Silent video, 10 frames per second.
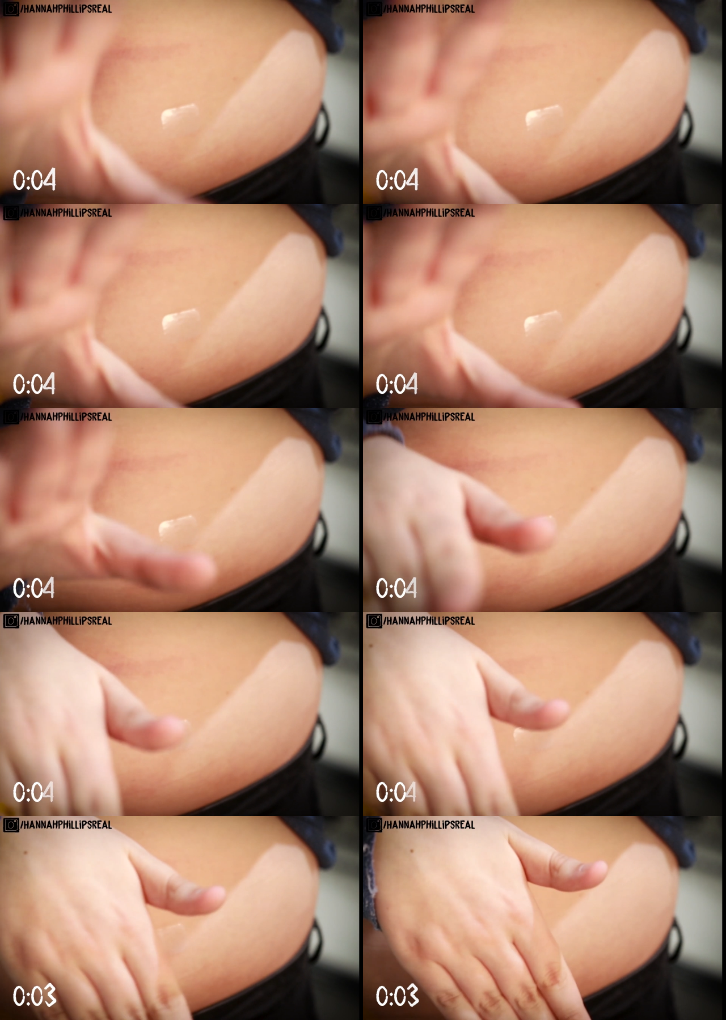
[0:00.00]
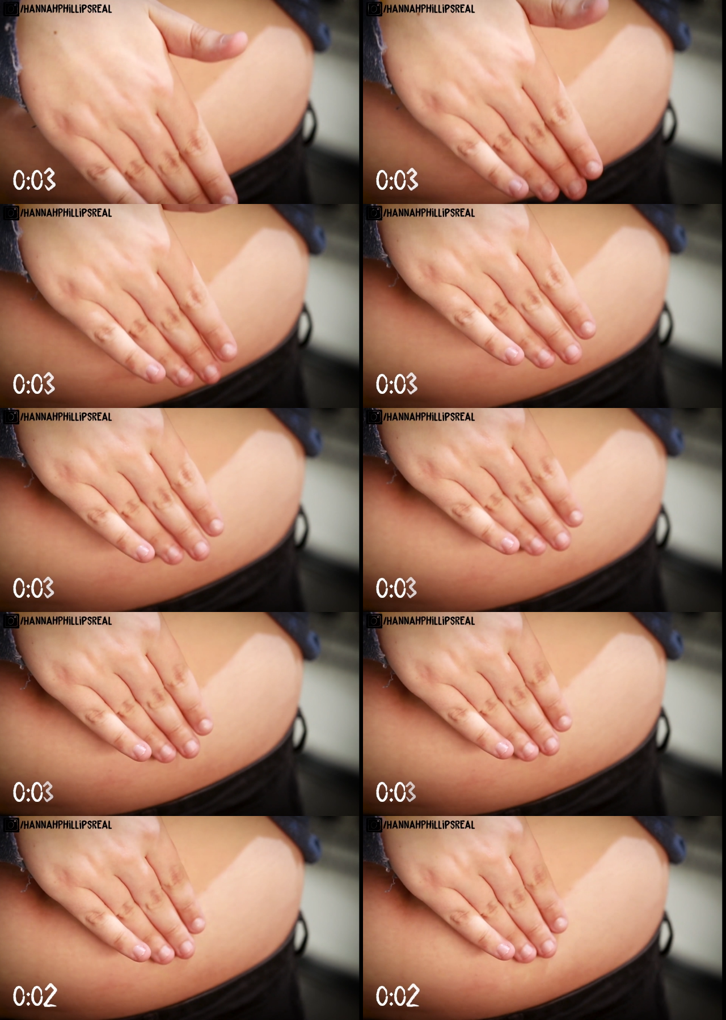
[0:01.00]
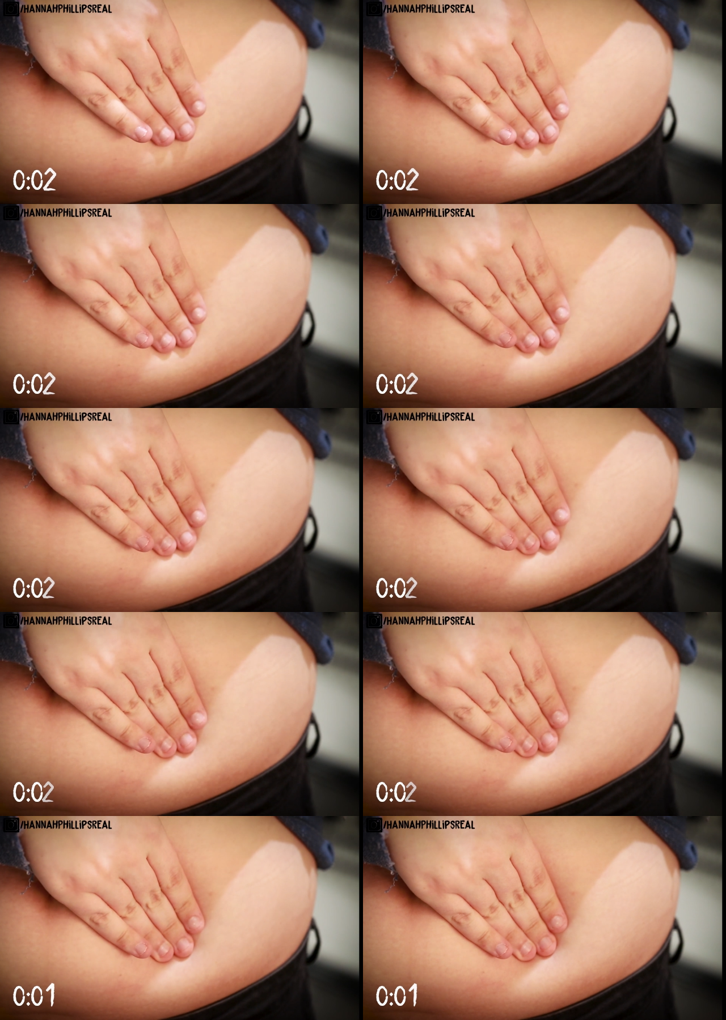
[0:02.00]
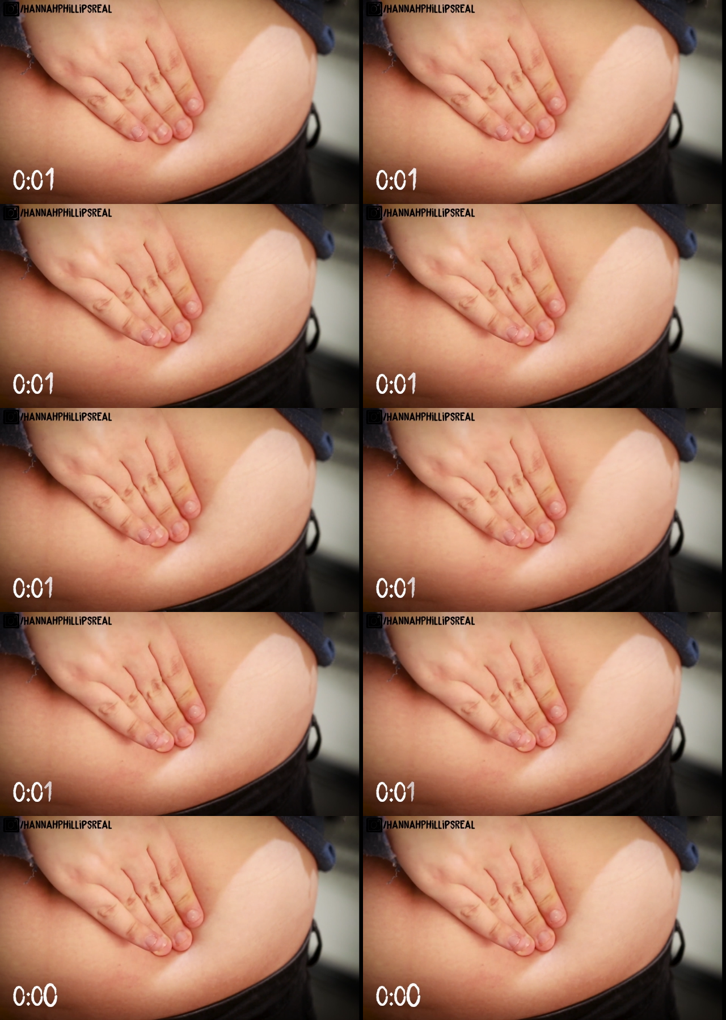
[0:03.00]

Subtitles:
[unreadable: no face in view]